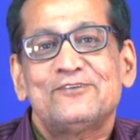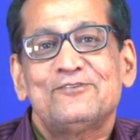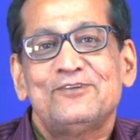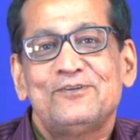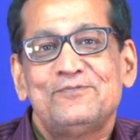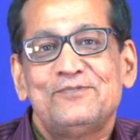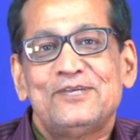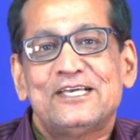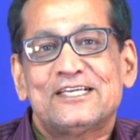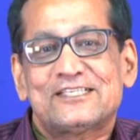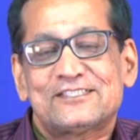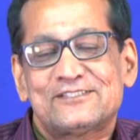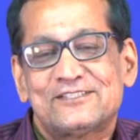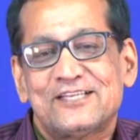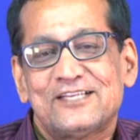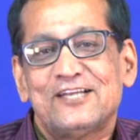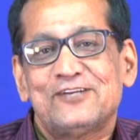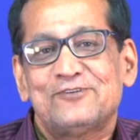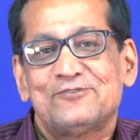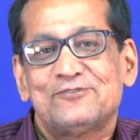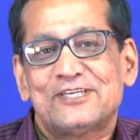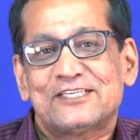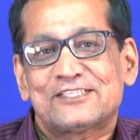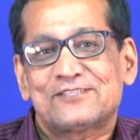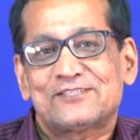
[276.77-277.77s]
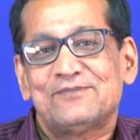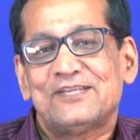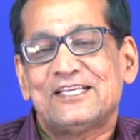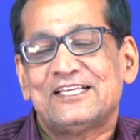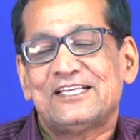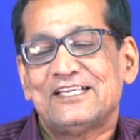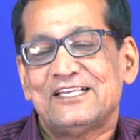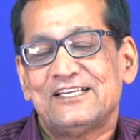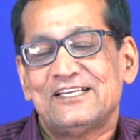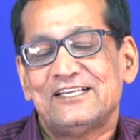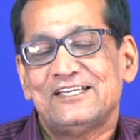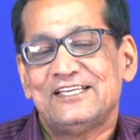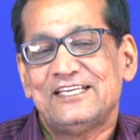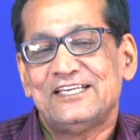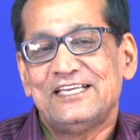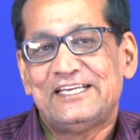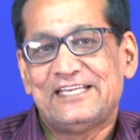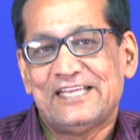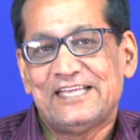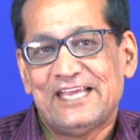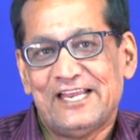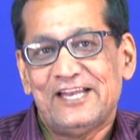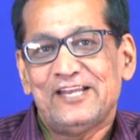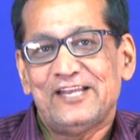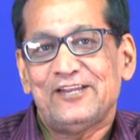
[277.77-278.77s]
We will be try to explain in
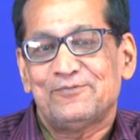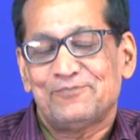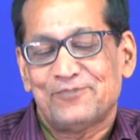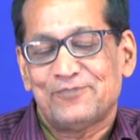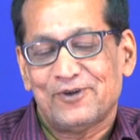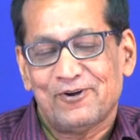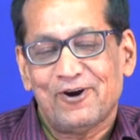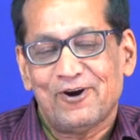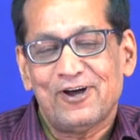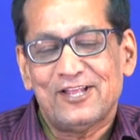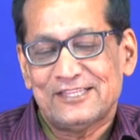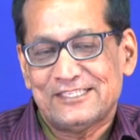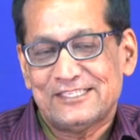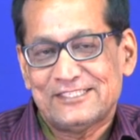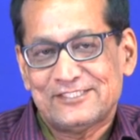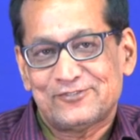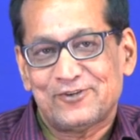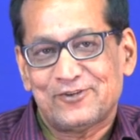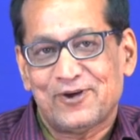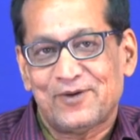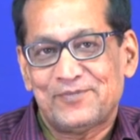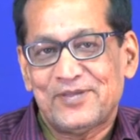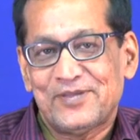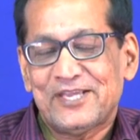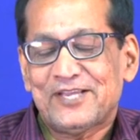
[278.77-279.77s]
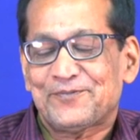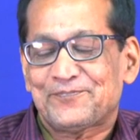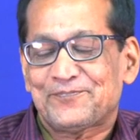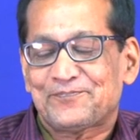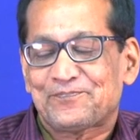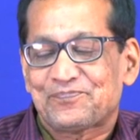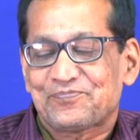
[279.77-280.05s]
detail for all this topic.